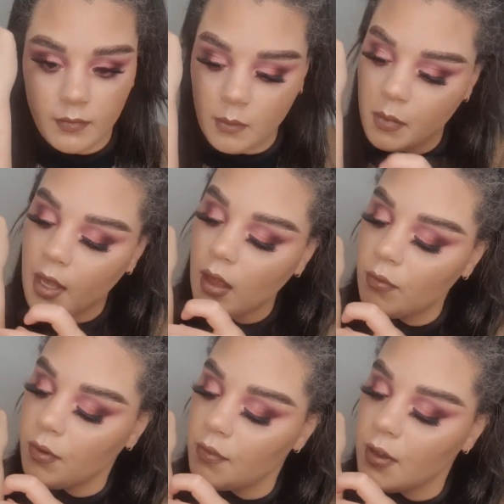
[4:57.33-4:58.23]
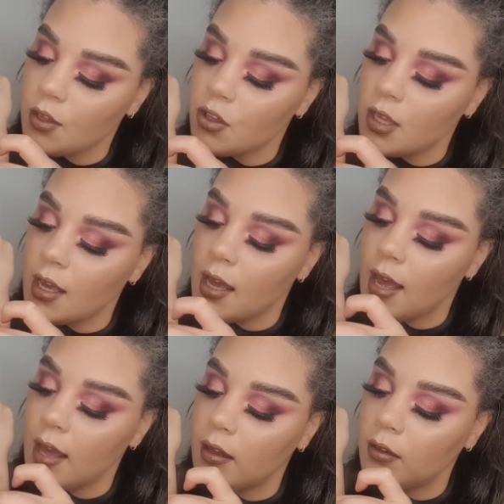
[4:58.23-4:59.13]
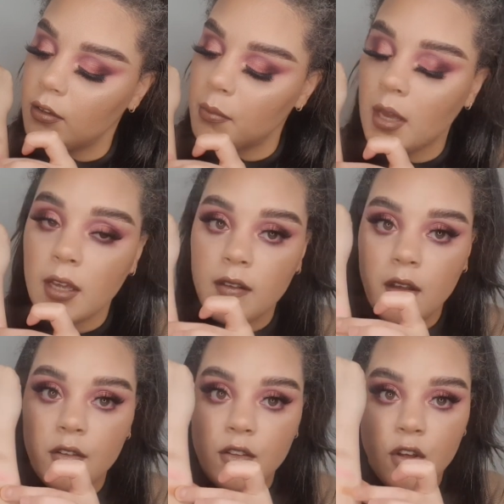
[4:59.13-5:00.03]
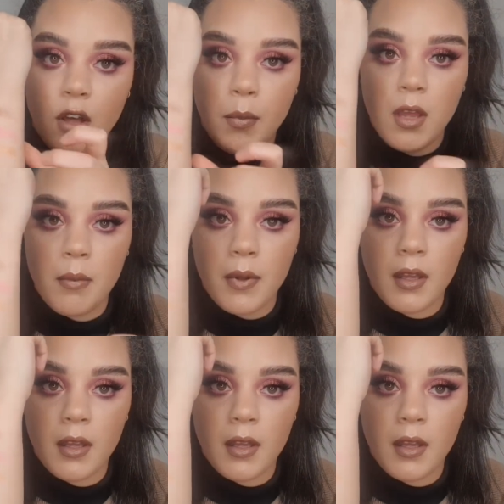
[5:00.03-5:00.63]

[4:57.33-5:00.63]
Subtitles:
Be helpful if I actually held my sausage arm up.